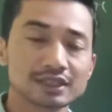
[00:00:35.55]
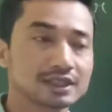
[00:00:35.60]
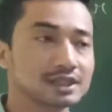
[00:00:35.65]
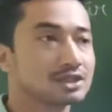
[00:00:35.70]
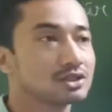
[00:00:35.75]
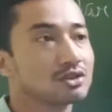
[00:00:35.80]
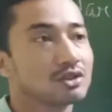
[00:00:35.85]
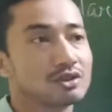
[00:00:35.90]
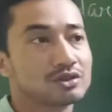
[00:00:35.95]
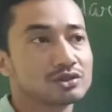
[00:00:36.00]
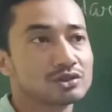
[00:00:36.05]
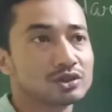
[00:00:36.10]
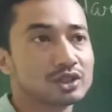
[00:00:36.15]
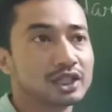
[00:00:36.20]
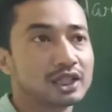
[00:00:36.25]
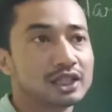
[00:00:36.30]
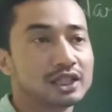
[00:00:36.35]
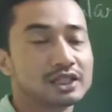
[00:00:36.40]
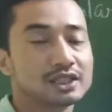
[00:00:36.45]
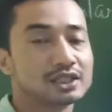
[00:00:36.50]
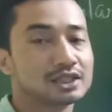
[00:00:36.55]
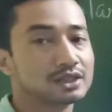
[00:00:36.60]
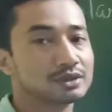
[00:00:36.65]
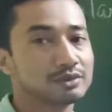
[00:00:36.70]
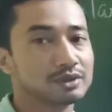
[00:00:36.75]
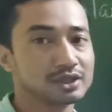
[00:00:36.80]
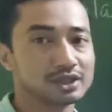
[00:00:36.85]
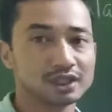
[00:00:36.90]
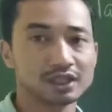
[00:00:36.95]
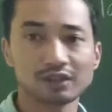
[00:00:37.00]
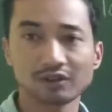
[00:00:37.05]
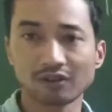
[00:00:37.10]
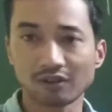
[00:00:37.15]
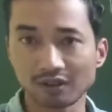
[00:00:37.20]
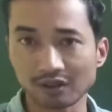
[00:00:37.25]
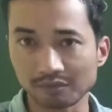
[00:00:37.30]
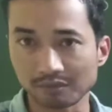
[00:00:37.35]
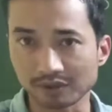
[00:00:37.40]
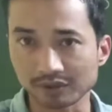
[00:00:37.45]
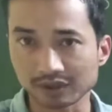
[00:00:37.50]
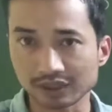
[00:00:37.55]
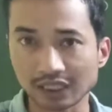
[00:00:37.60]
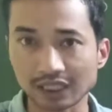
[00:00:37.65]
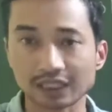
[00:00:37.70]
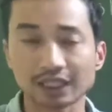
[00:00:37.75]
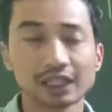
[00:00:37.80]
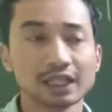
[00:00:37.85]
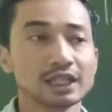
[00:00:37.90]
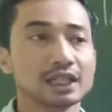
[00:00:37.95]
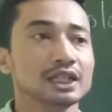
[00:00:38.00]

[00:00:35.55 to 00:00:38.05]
its conjugate. We studied all about that.